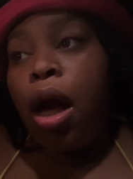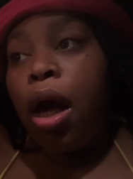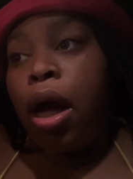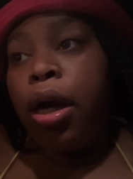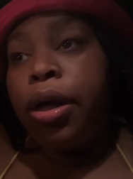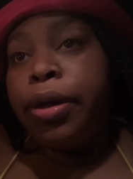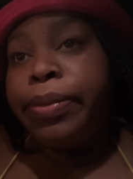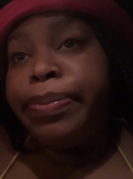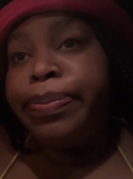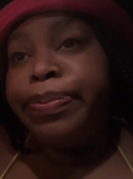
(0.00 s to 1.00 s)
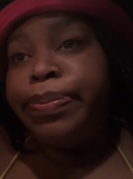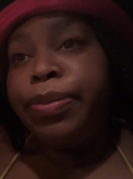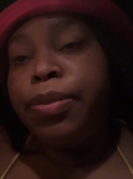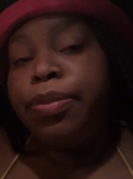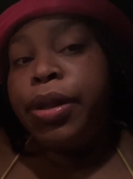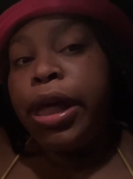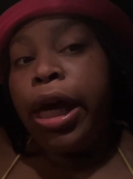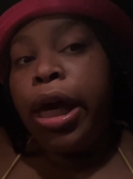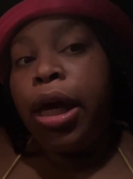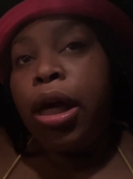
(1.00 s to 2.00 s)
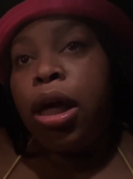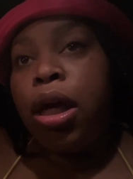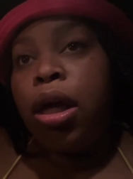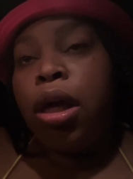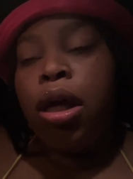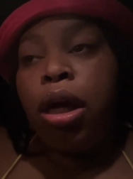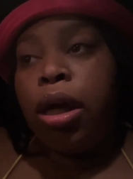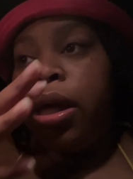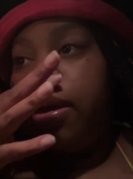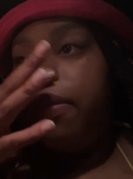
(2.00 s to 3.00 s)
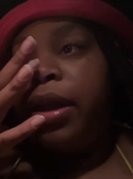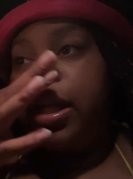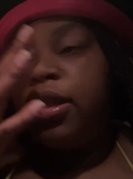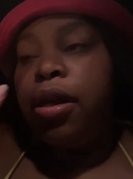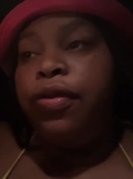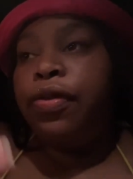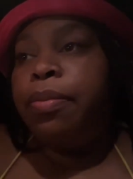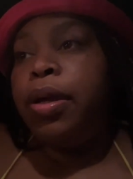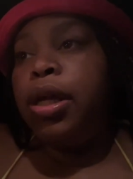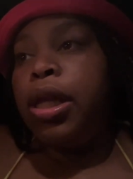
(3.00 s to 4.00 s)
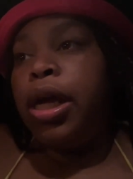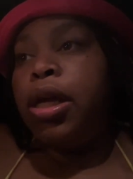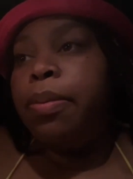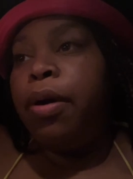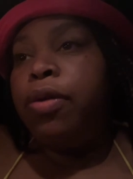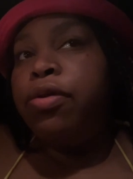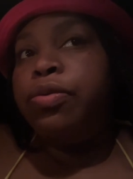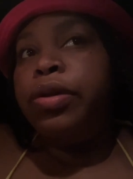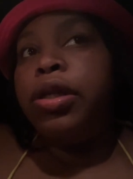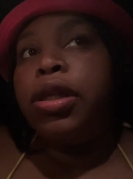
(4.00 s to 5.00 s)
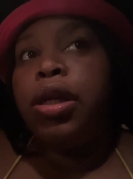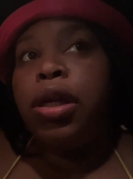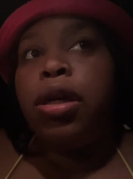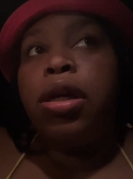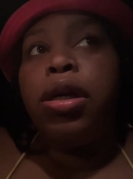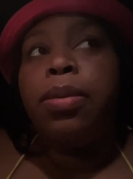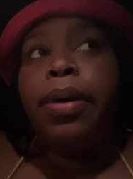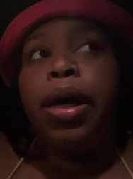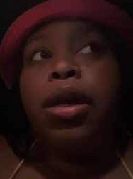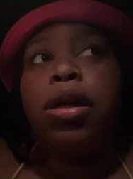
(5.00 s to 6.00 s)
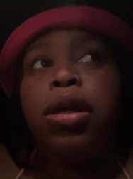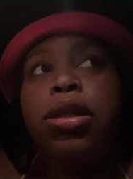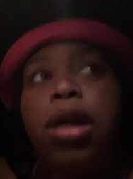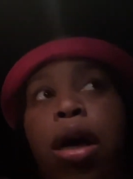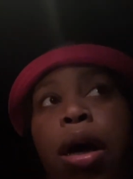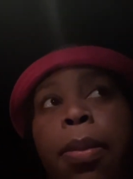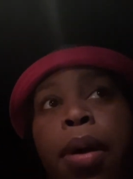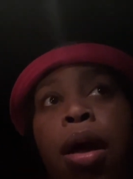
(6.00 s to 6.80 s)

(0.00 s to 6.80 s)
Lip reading: But yeah, that's it for me. Like, the party was really lit. I had a good time.